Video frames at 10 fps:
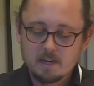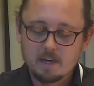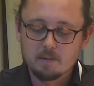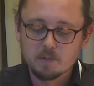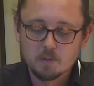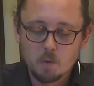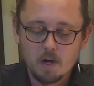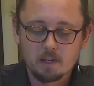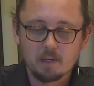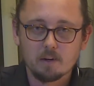So it's
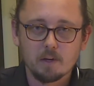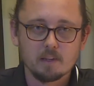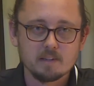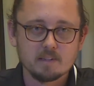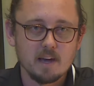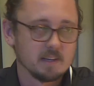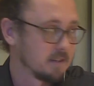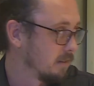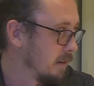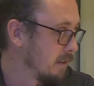quite clear looking at this
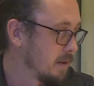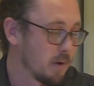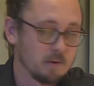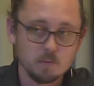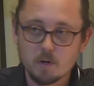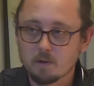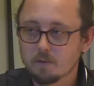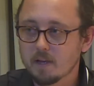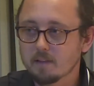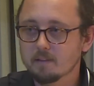taxa and the hippo as well
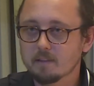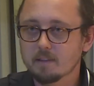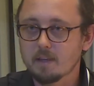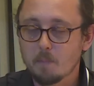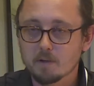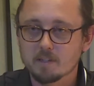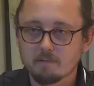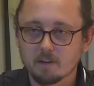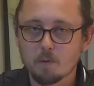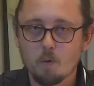that there most
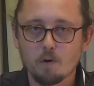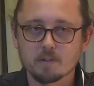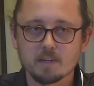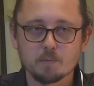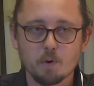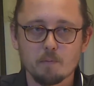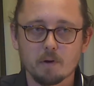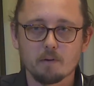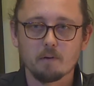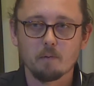definitely was these
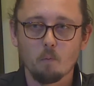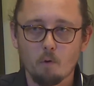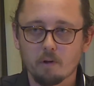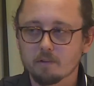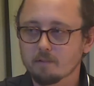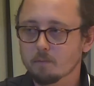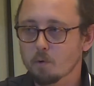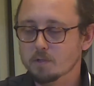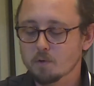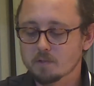permanent
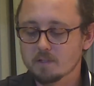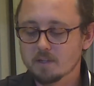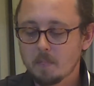water sources,